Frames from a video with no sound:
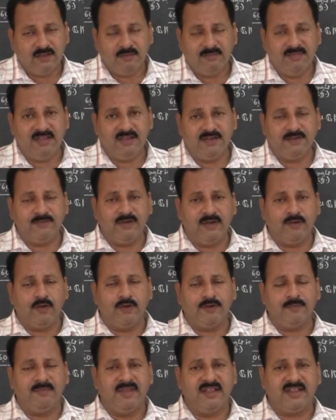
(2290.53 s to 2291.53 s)
it will
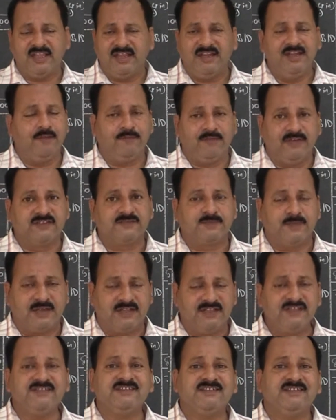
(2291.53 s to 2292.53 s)
not make any difference
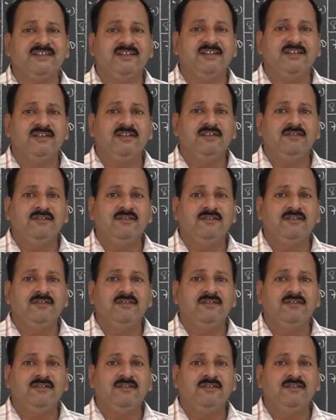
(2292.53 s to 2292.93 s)
for us.